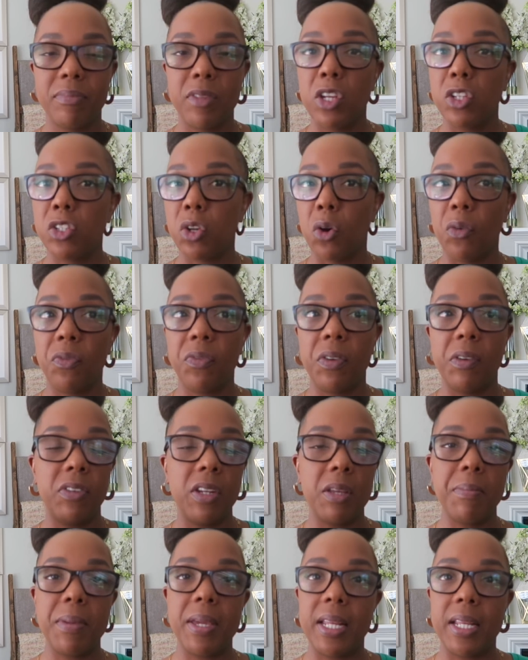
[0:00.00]
So
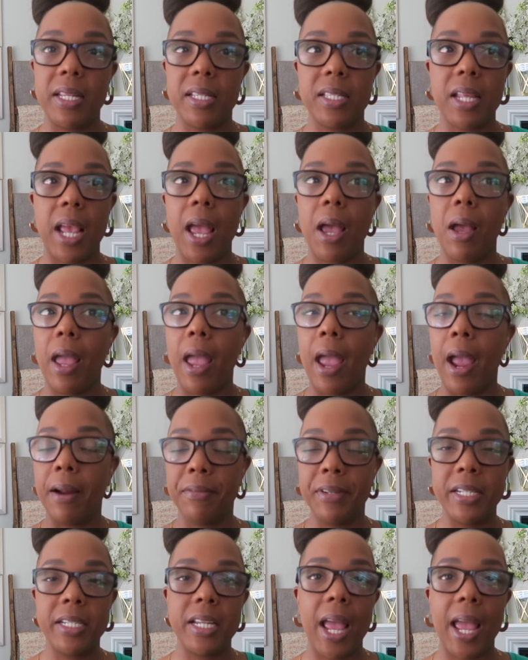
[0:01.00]
50 minutes
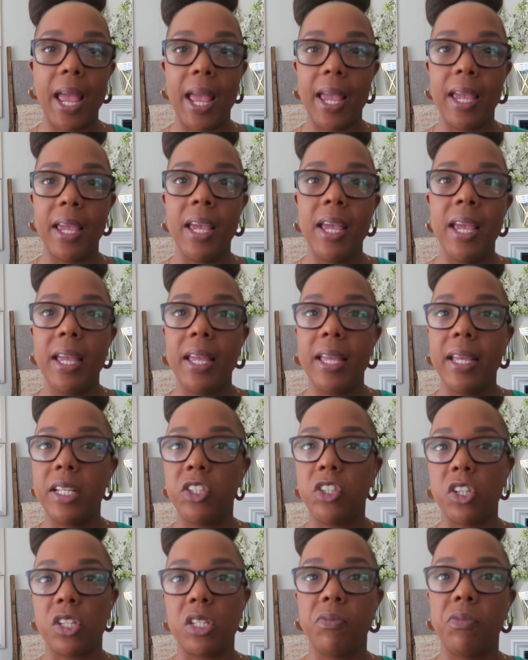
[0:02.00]
every day
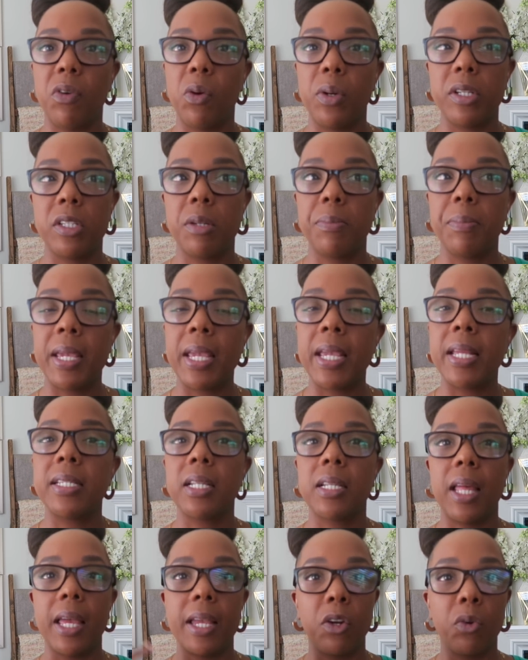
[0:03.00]
is just devoted to me
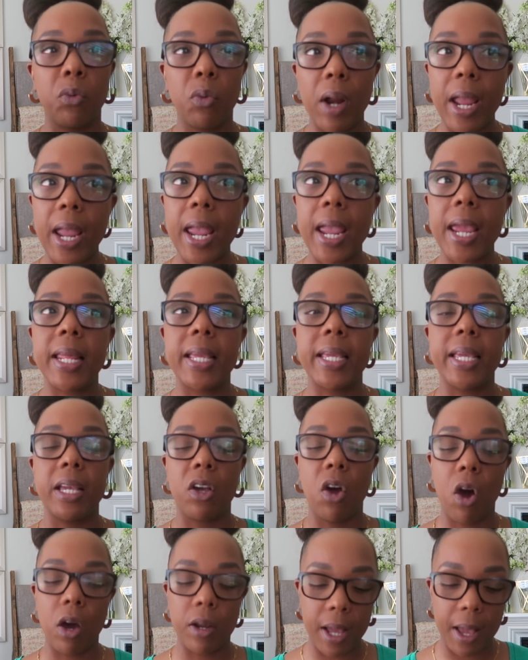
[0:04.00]
to like grade and get
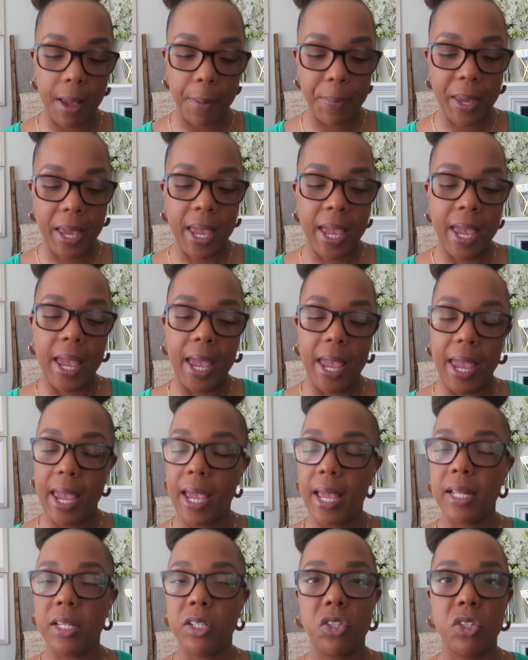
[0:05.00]
caught up.
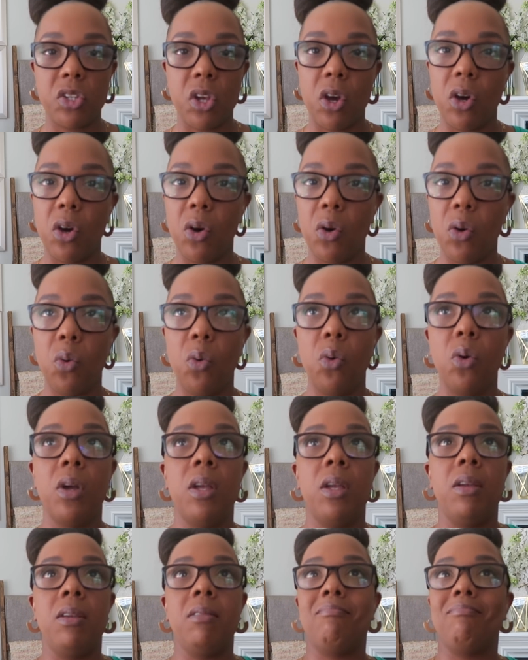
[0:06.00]
And so
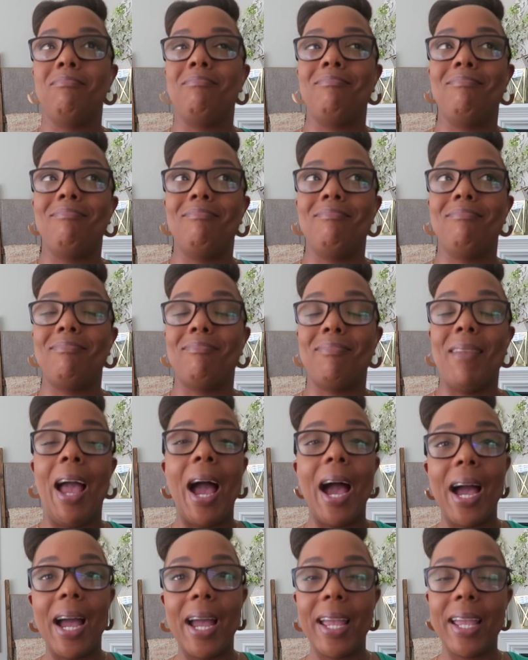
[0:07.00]

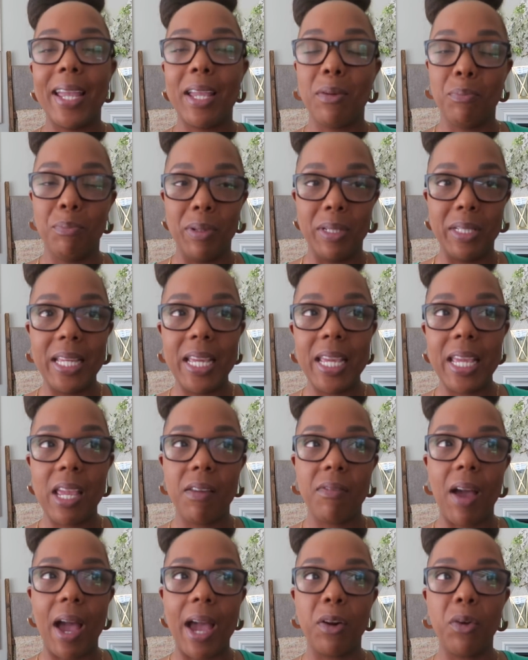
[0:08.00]
I
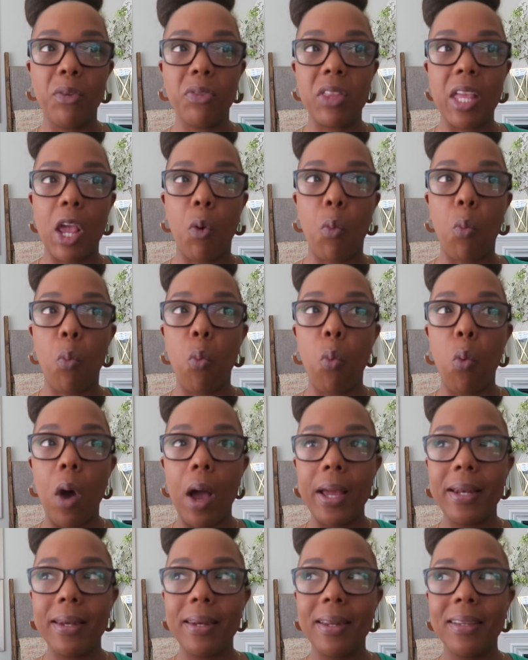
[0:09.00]
believe, I don't think
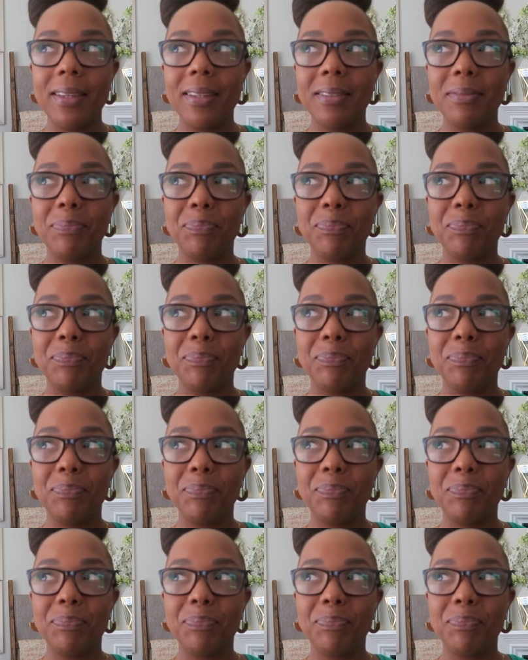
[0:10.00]
one,